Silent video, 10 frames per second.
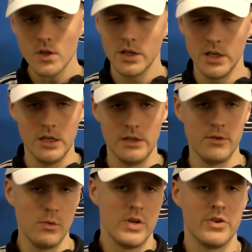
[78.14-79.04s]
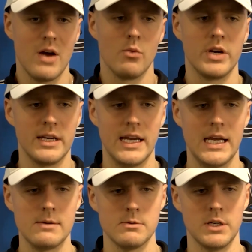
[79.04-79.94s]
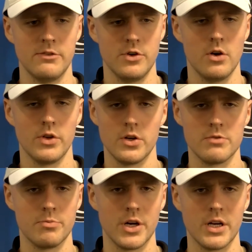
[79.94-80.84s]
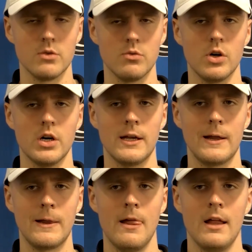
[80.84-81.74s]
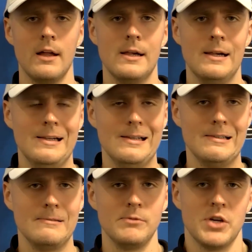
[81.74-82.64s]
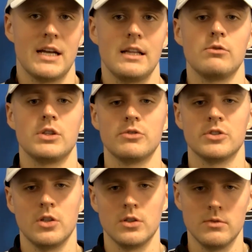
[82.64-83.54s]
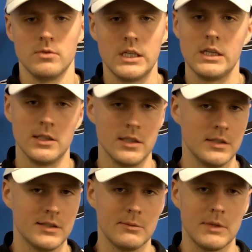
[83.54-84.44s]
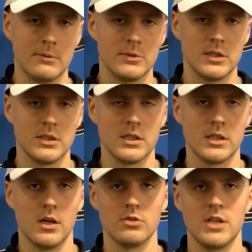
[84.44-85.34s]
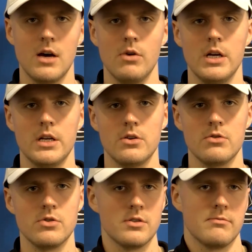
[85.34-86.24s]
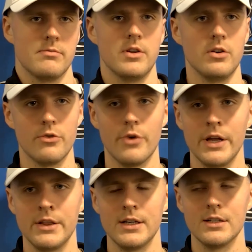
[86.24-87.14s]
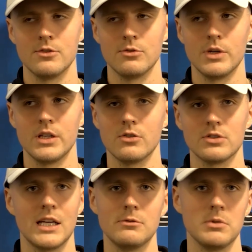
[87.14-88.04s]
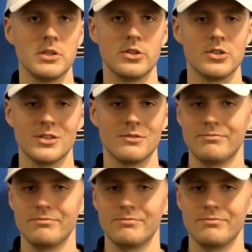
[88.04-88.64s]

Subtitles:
Yeah, even when you're not winning games, but if you know that you're putting in the work, and you got to live with the result. And sometimes it goes that way, and you just, you know, you're right there to win those games, but you're just